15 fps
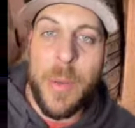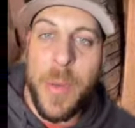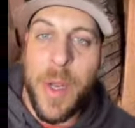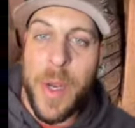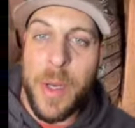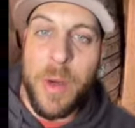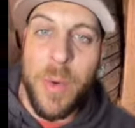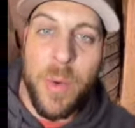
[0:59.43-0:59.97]

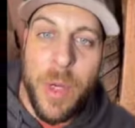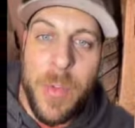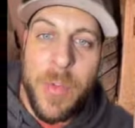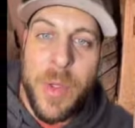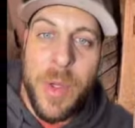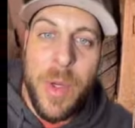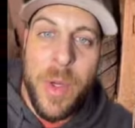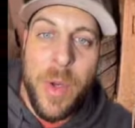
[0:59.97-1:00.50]
upon a
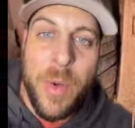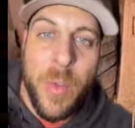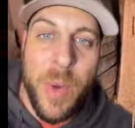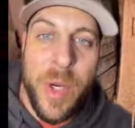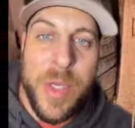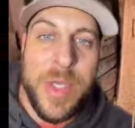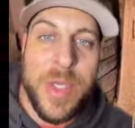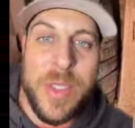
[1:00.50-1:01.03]
crypt
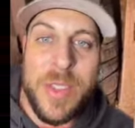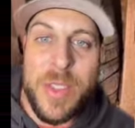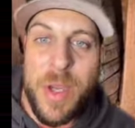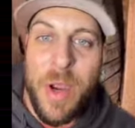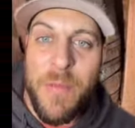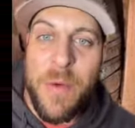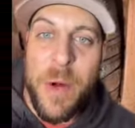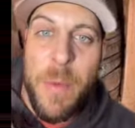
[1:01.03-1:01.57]
where he'd
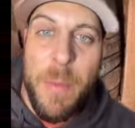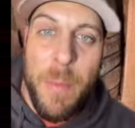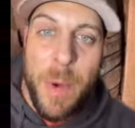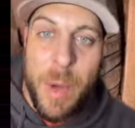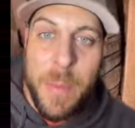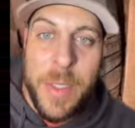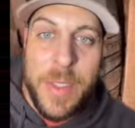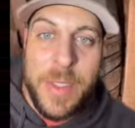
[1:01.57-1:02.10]
discover
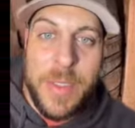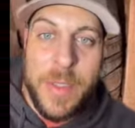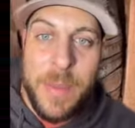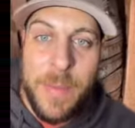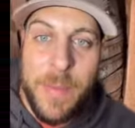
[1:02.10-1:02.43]
mummies,